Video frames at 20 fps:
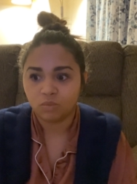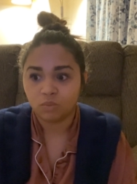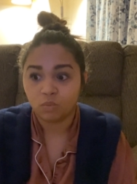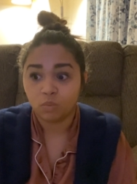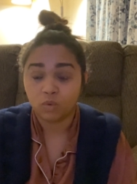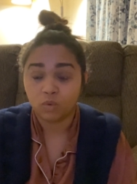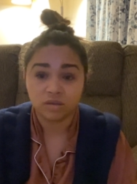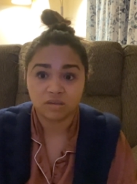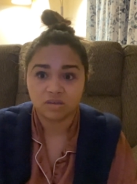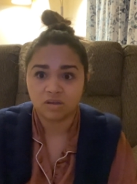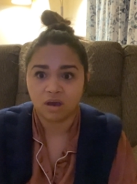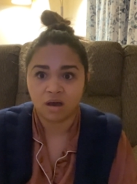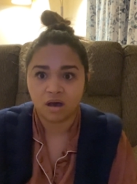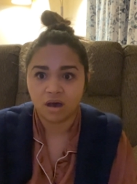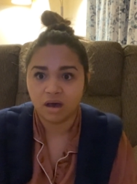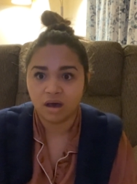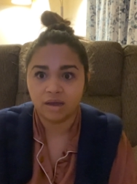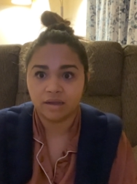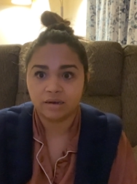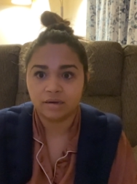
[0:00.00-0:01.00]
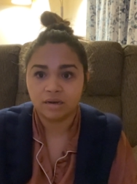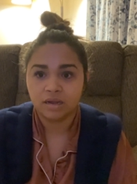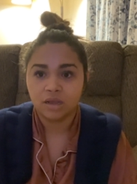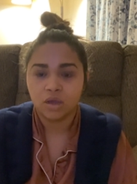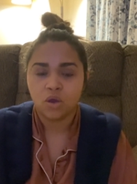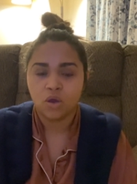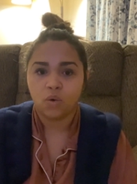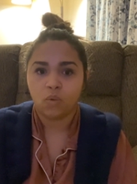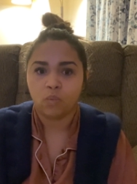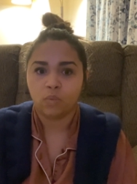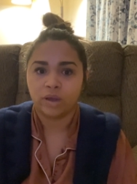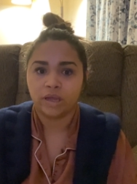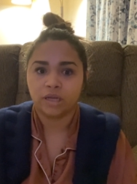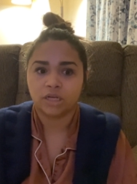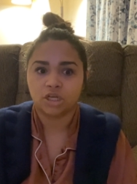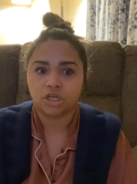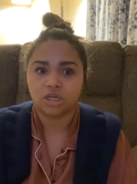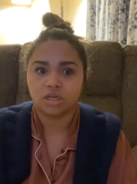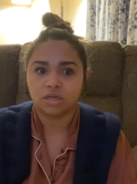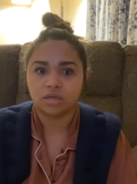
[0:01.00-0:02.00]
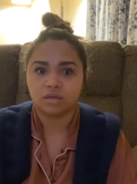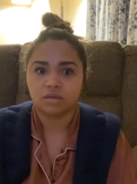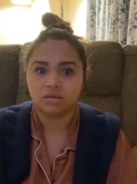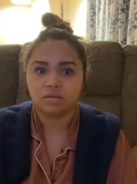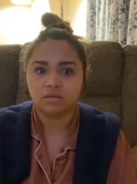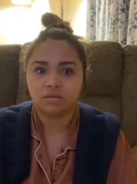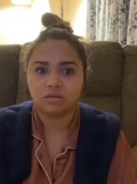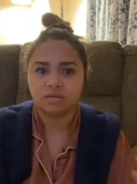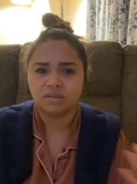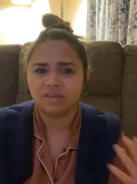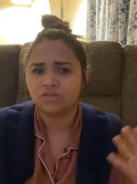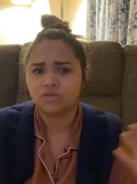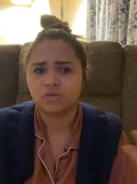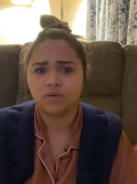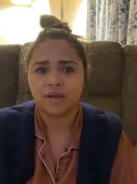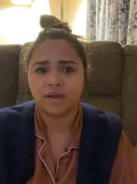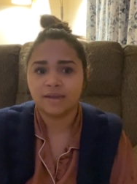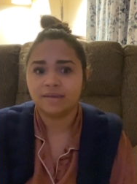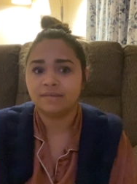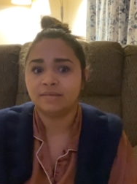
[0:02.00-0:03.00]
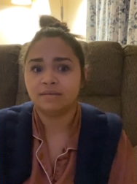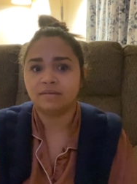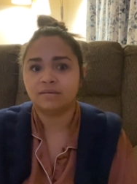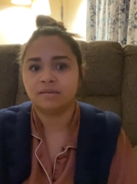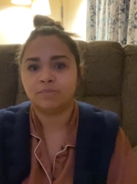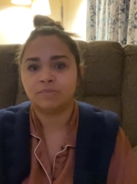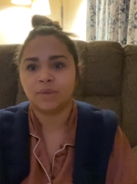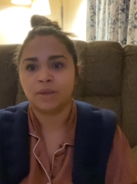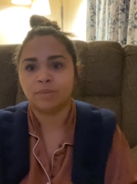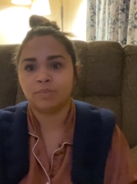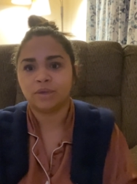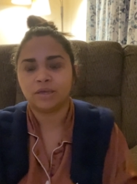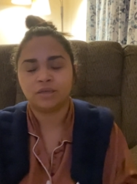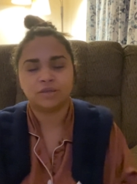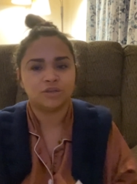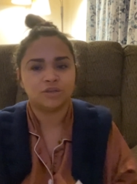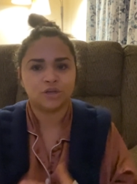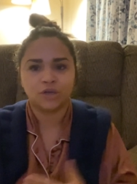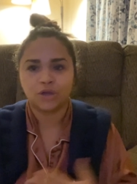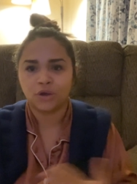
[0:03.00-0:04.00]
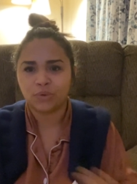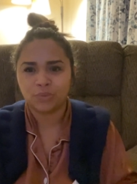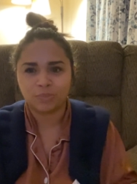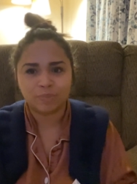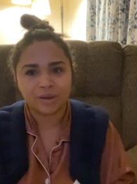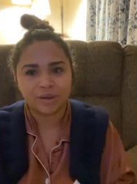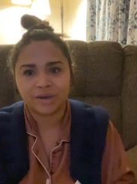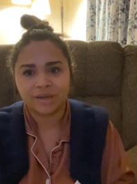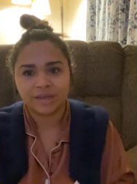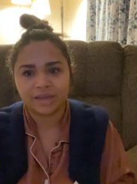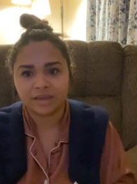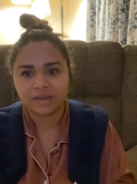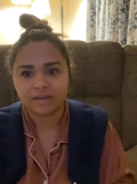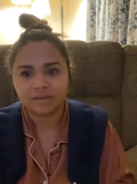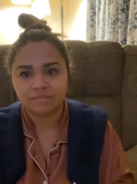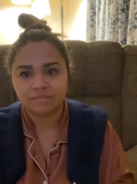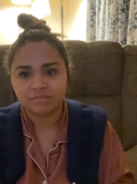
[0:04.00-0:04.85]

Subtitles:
was gone, which is crazy to me because nobody